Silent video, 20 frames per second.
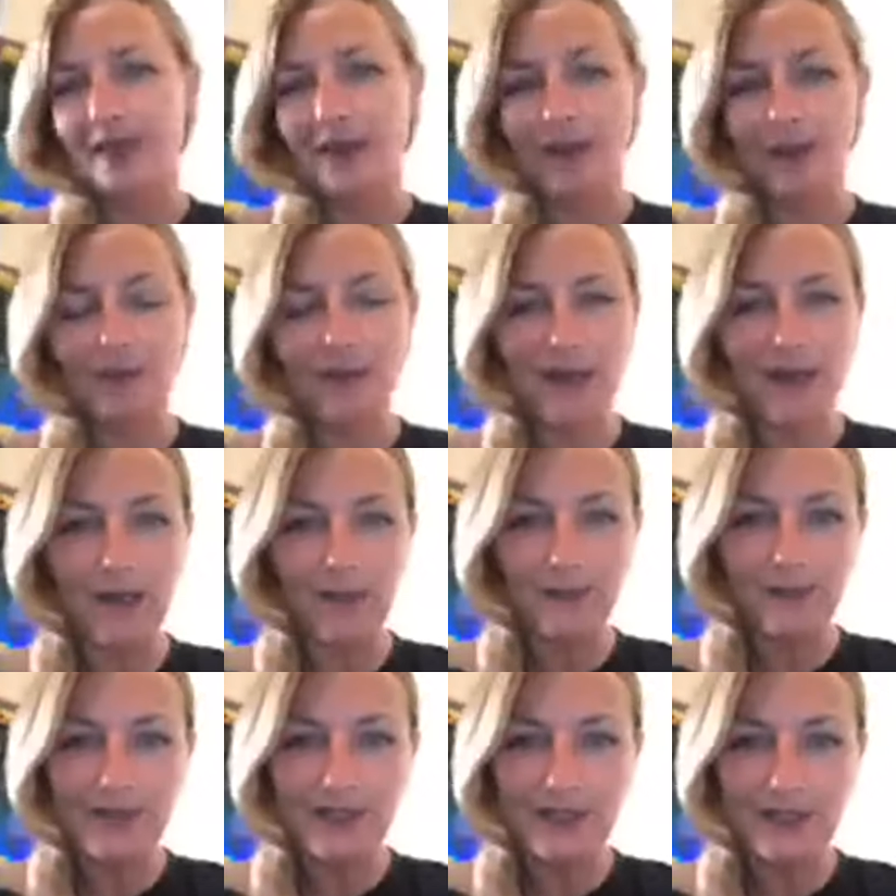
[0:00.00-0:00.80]
I'm
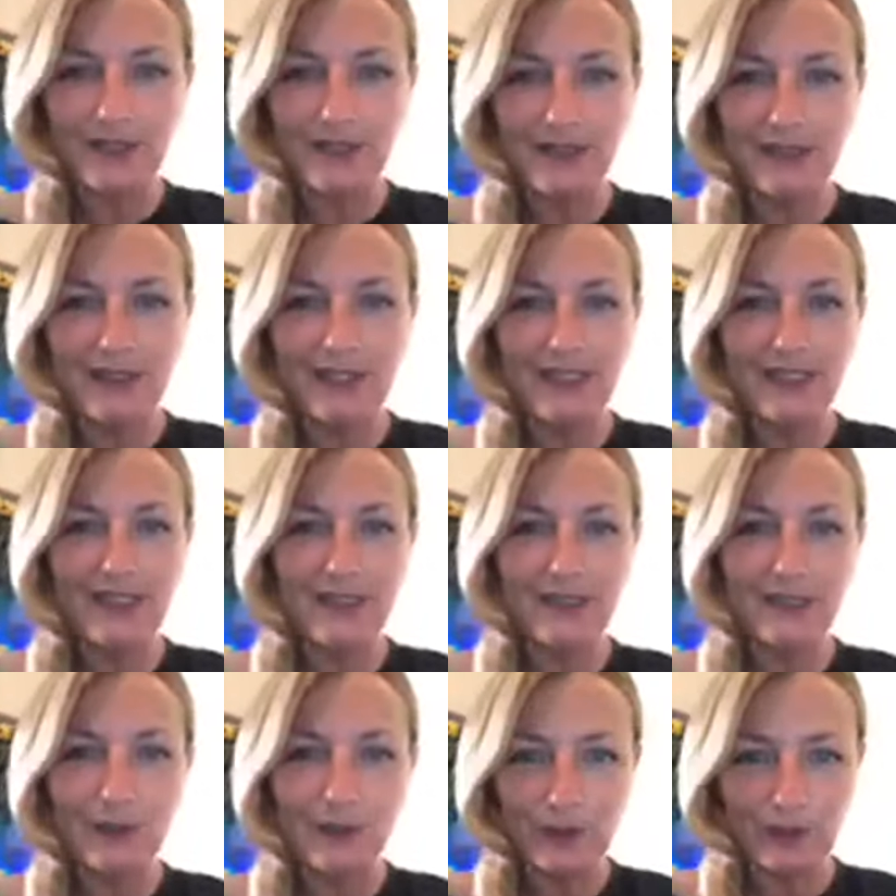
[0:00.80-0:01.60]

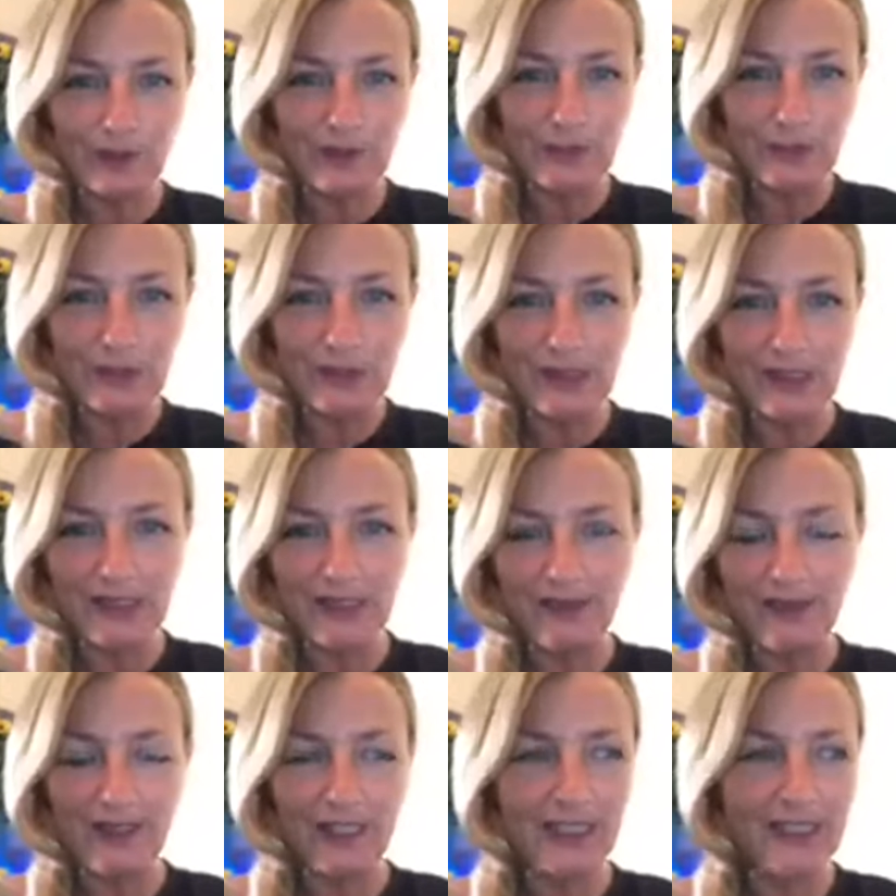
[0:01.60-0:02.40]
absolutely not a
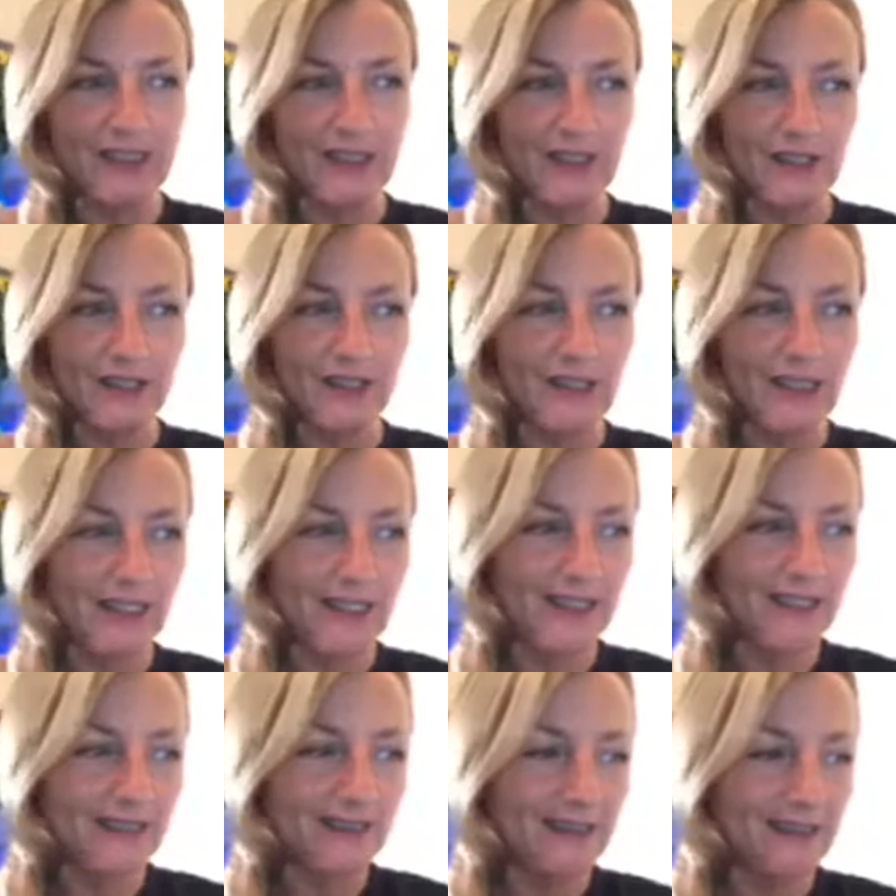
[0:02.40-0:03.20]
believer in,
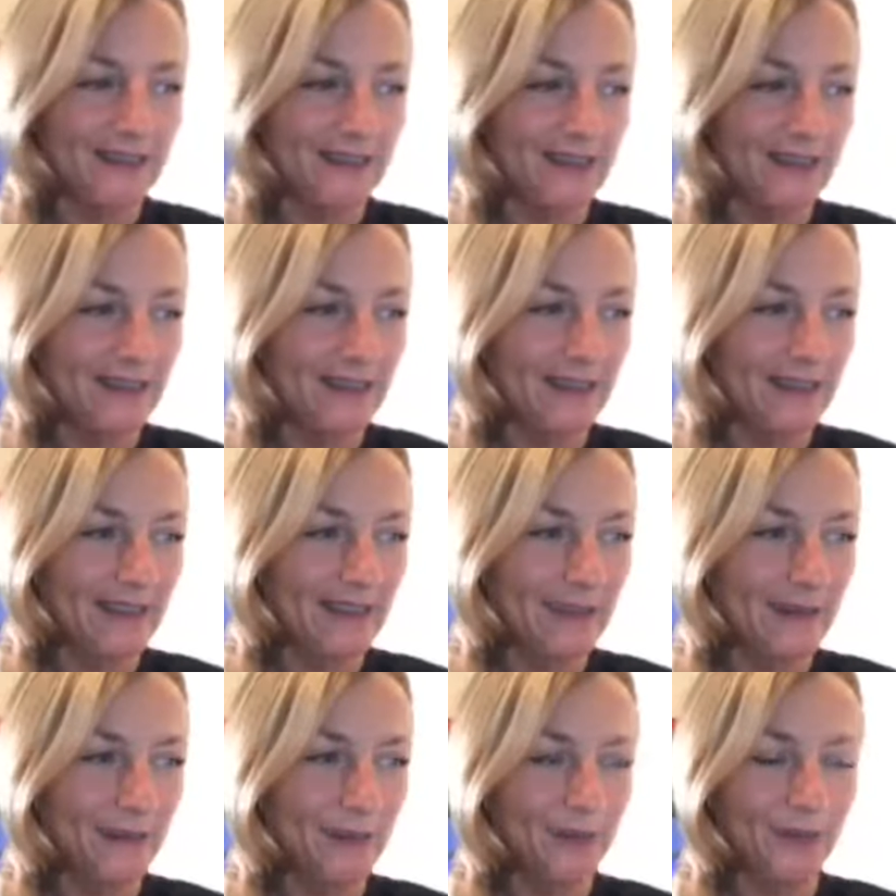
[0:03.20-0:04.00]
in
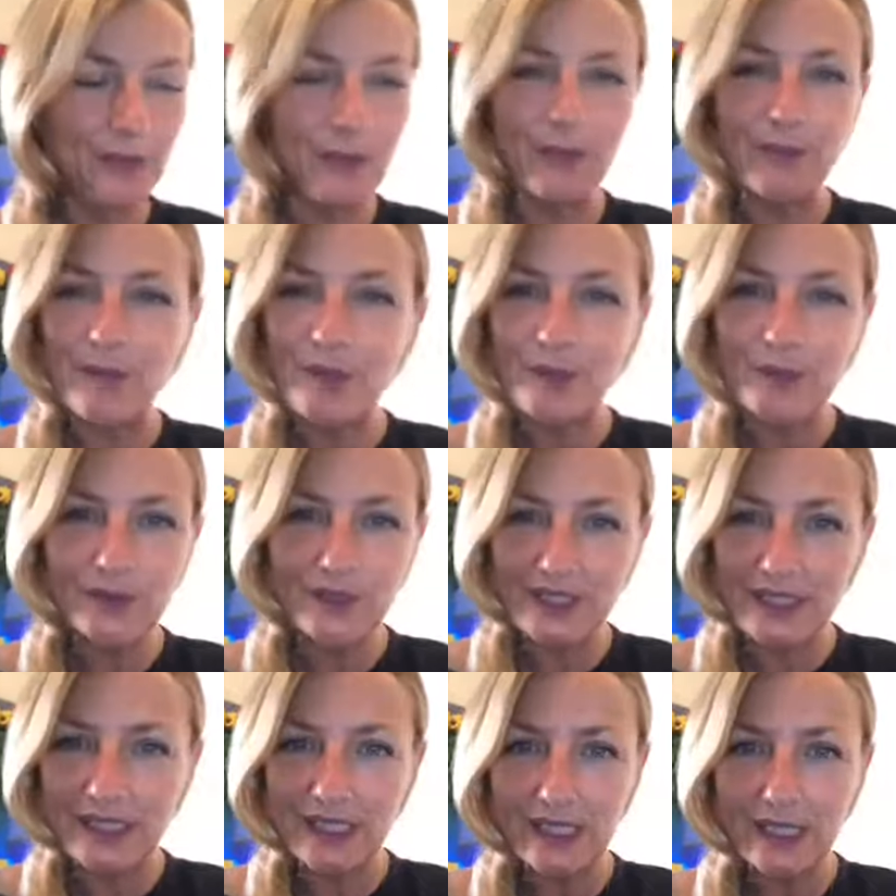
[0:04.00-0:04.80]
um,
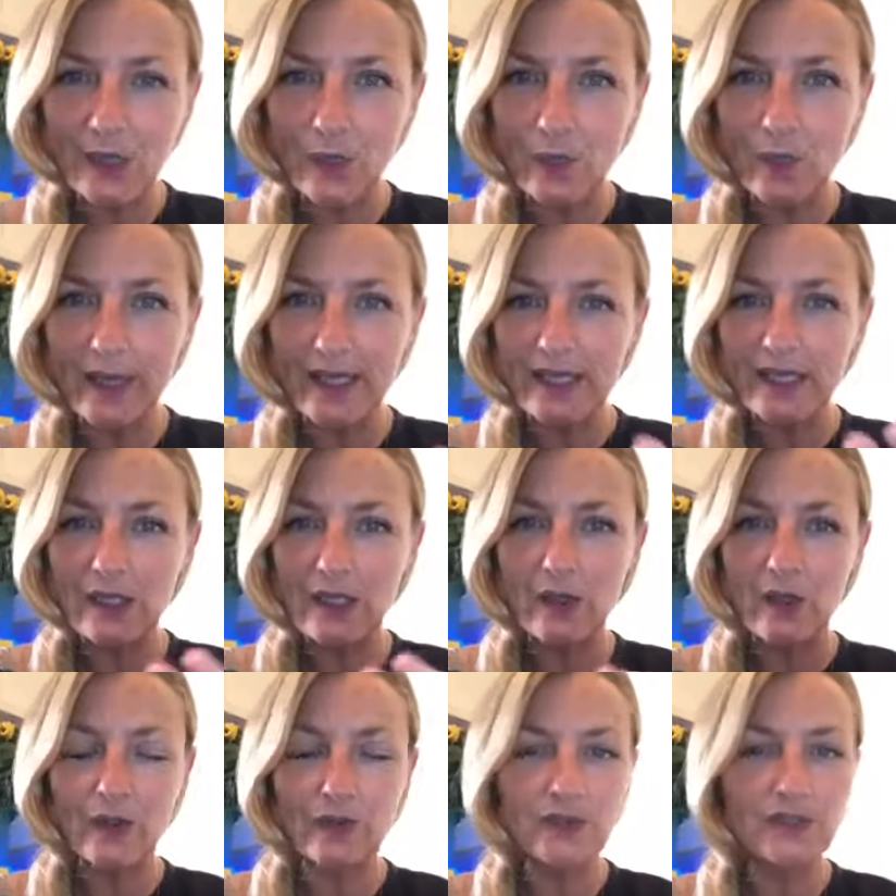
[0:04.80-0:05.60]
promoting weight
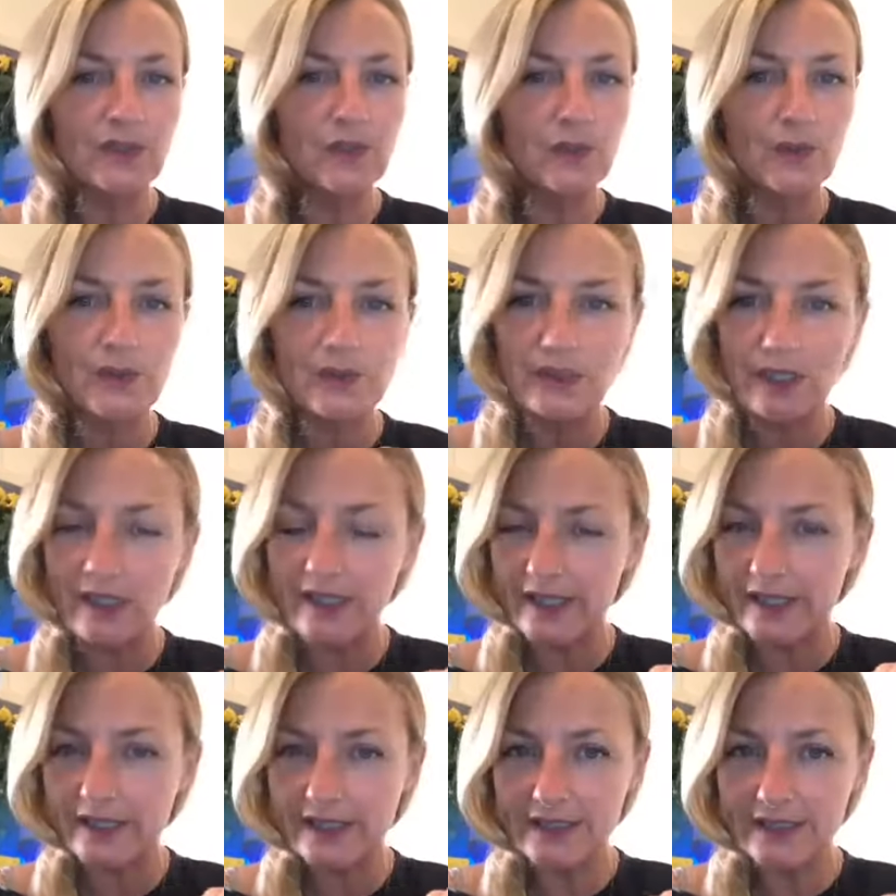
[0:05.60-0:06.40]
loss or
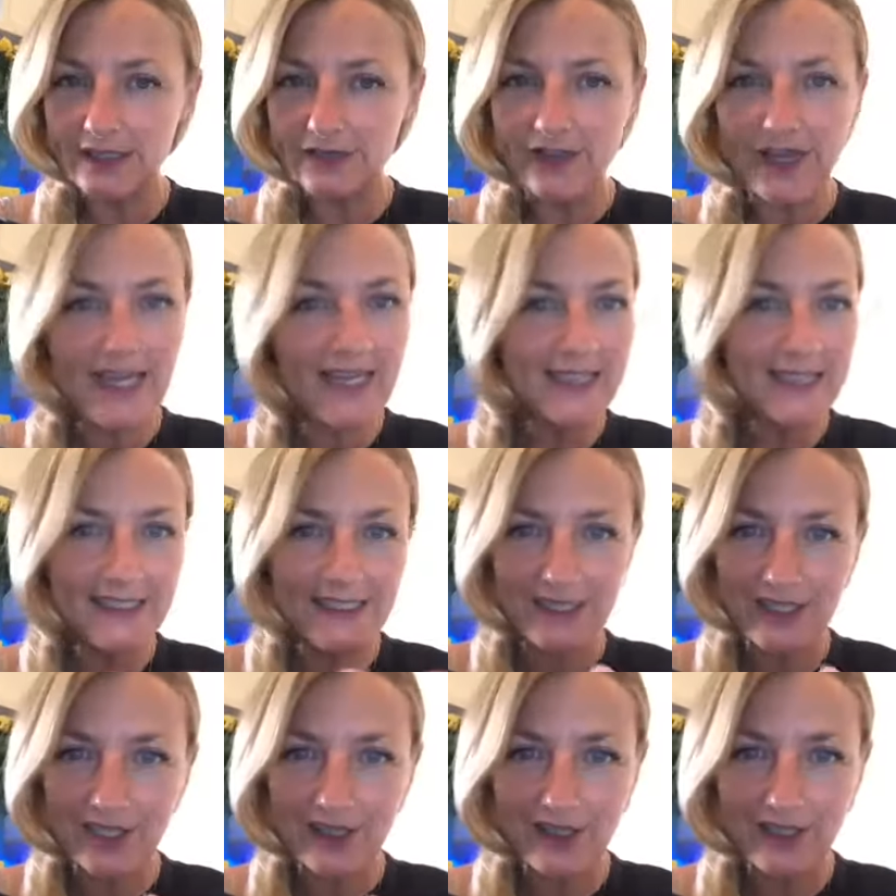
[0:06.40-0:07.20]
diets of
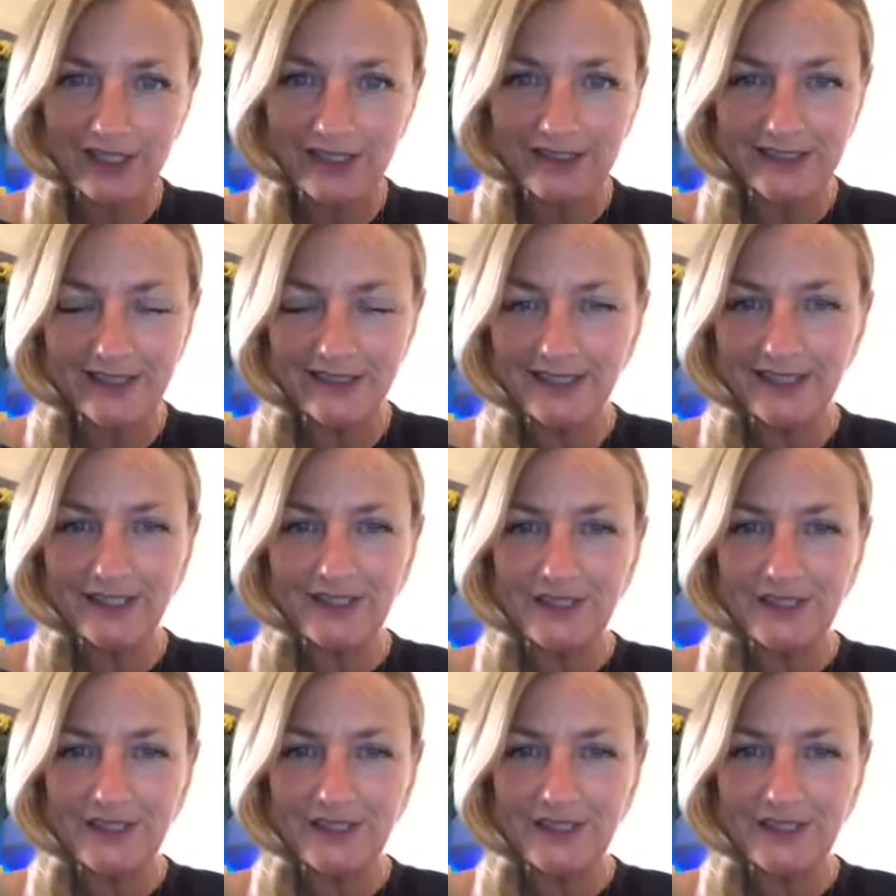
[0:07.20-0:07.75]
any kind.